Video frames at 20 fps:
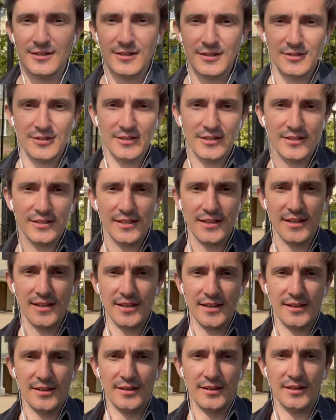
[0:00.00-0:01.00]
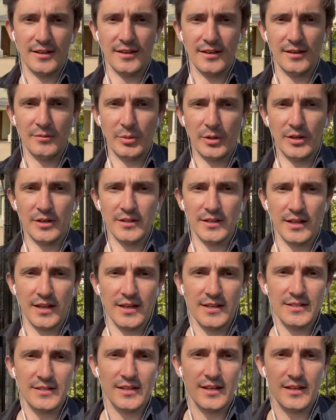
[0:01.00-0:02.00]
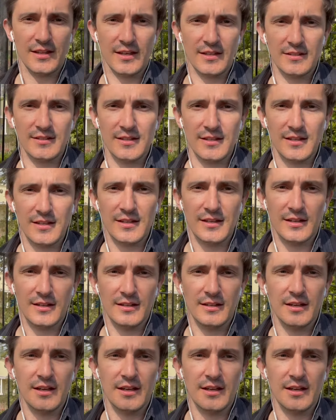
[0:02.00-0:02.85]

You can just see behind the gates there, that's the